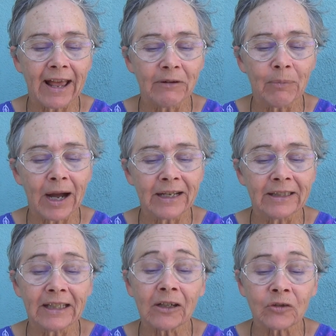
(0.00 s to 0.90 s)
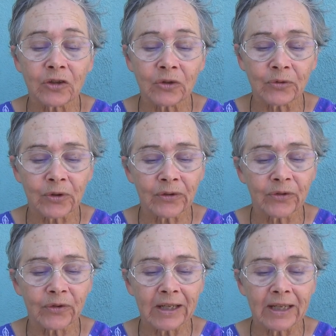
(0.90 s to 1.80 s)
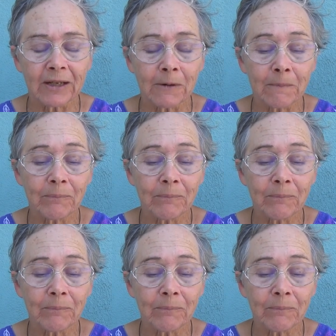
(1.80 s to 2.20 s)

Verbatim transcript: and my little children three,